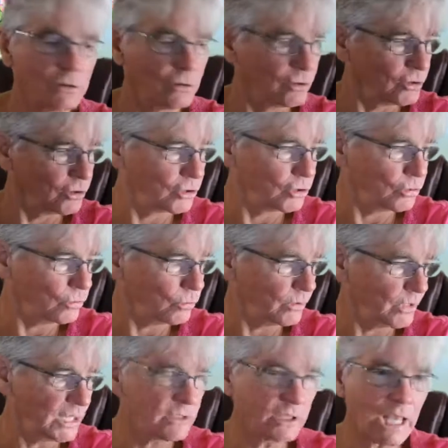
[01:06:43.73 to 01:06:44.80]
do
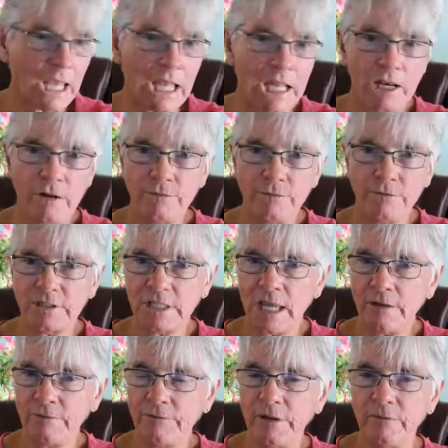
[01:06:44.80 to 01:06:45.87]
this kind of
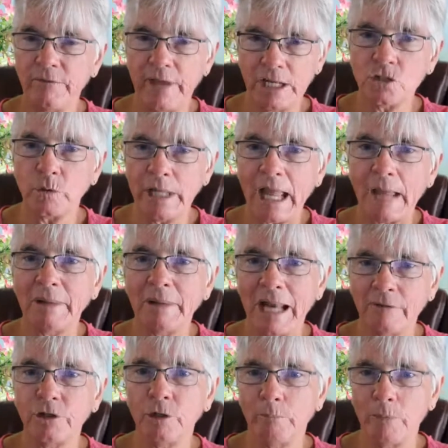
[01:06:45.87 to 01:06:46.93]
stuff eventually? I mean,
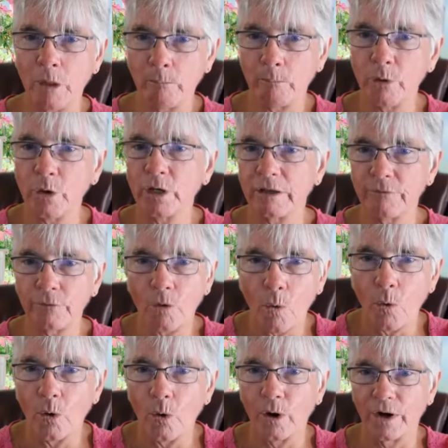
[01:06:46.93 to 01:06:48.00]
after the book, of
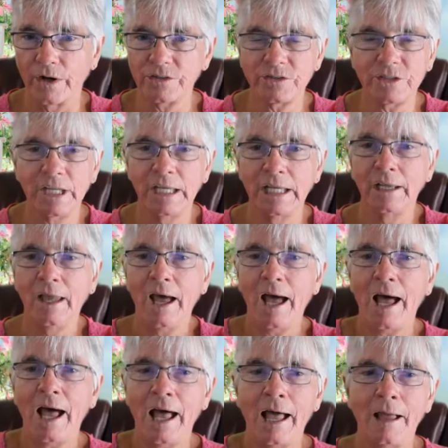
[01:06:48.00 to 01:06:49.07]
course.
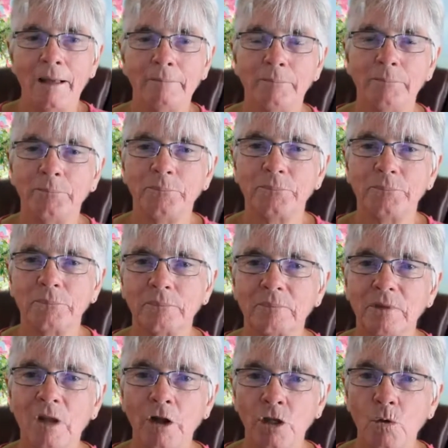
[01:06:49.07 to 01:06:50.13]
Are
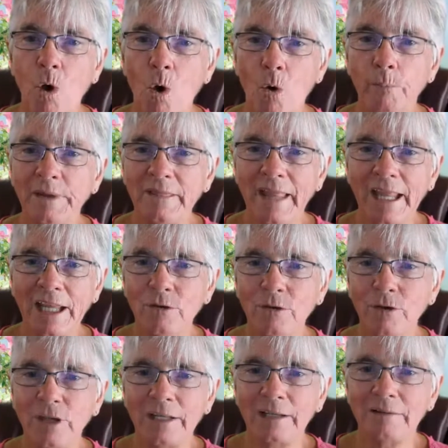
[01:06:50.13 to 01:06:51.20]
you hoping that you
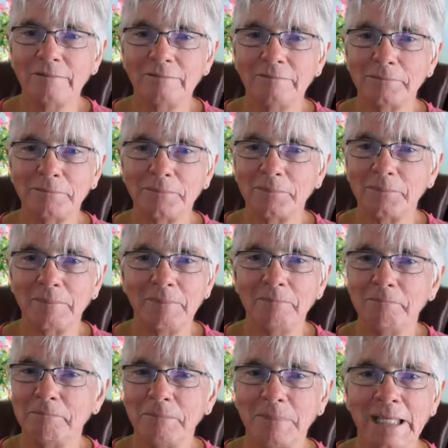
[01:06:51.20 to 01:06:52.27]
can
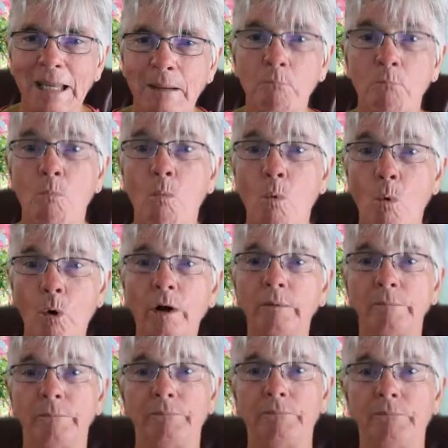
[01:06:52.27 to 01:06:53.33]
get
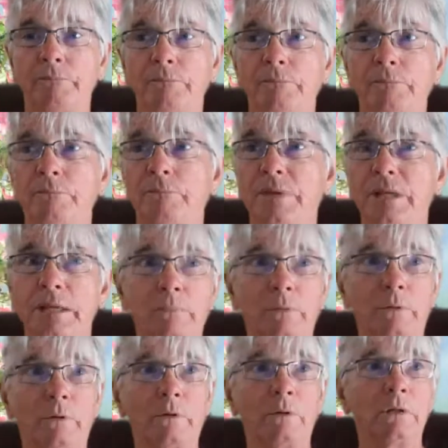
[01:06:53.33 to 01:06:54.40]
more
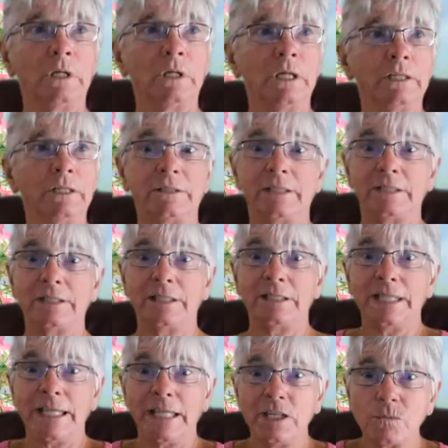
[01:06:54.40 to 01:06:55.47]
people to
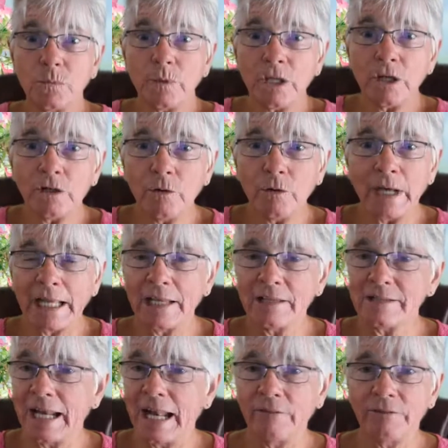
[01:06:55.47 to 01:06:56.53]
teach what you're doing? I guess
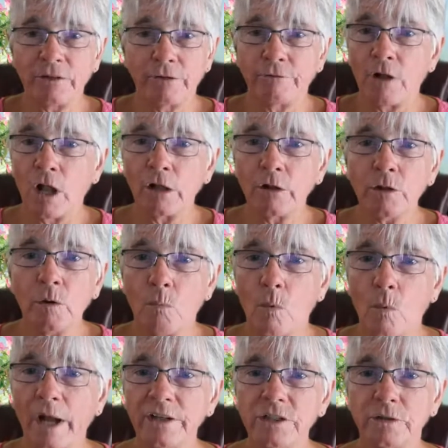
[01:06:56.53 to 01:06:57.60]
they'd have to follow you and
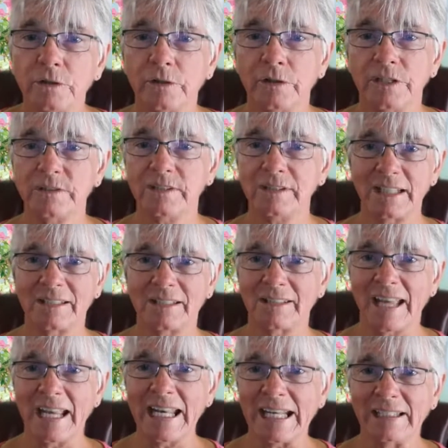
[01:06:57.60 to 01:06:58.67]
watch you. This is
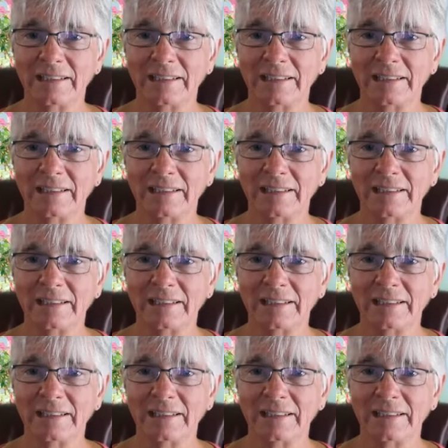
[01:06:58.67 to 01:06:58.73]
exciting.